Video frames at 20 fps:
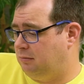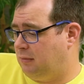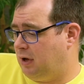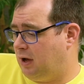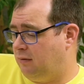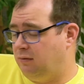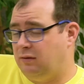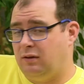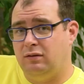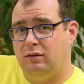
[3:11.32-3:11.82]

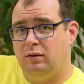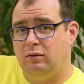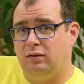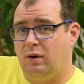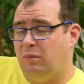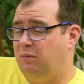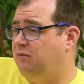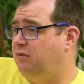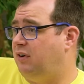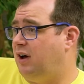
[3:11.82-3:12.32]
under the
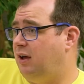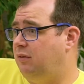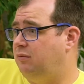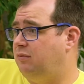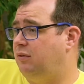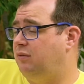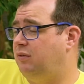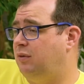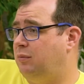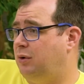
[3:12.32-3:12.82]
top 5
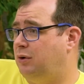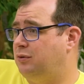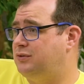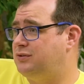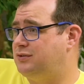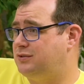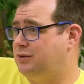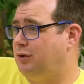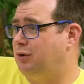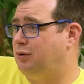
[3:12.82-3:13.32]
of the
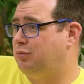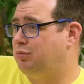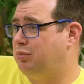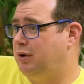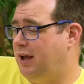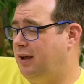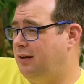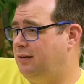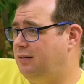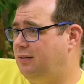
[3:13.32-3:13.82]
most sold
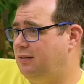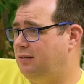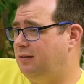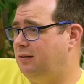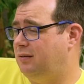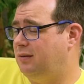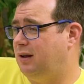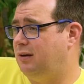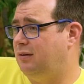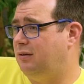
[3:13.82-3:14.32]

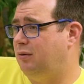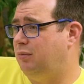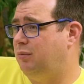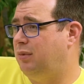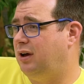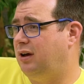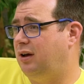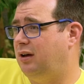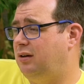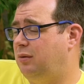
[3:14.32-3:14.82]
plants at
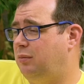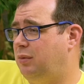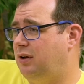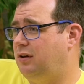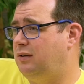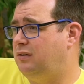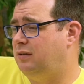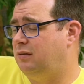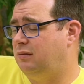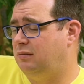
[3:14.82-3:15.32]
Lubera
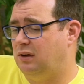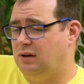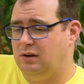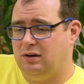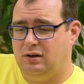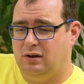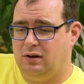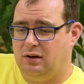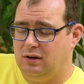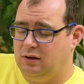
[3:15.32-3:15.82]
Edibles.
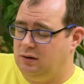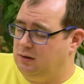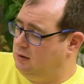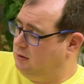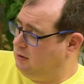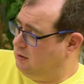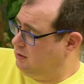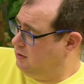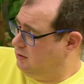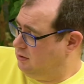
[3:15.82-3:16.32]

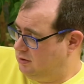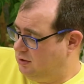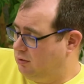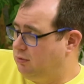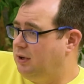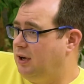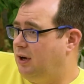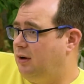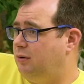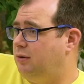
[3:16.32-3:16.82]
So
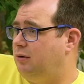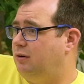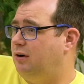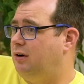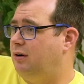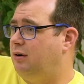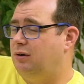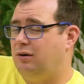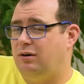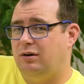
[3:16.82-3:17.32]
yeah,
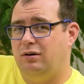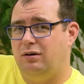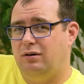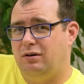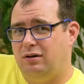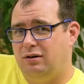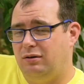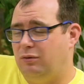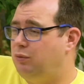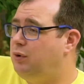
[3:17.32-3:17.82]

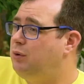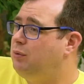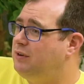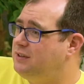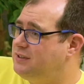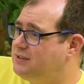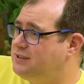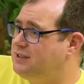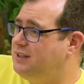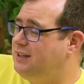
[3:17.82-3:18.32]
we will
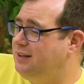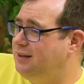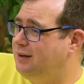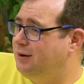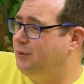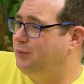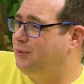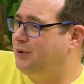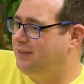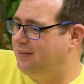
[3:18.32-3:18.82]
see
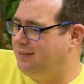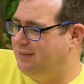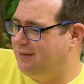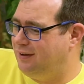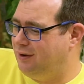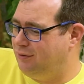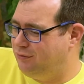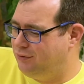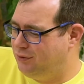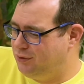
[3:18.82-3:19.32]
what
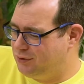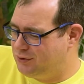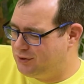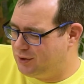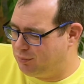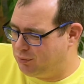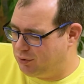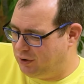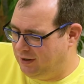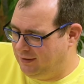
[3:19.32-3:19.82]
the
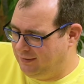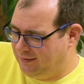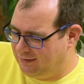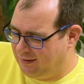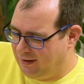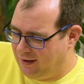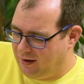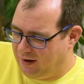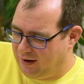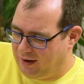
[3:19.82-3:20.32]
future brings.
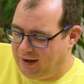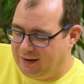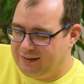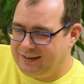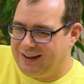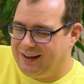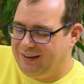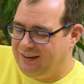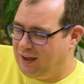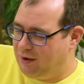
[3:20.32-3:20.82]

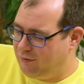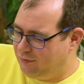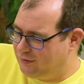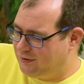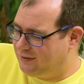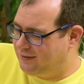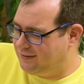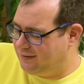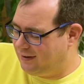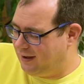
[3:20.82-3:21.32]
And I have
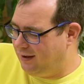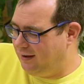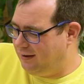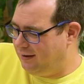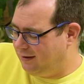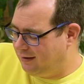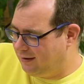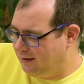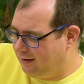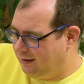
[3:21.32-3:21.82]
to
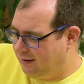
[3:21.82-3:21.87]
say,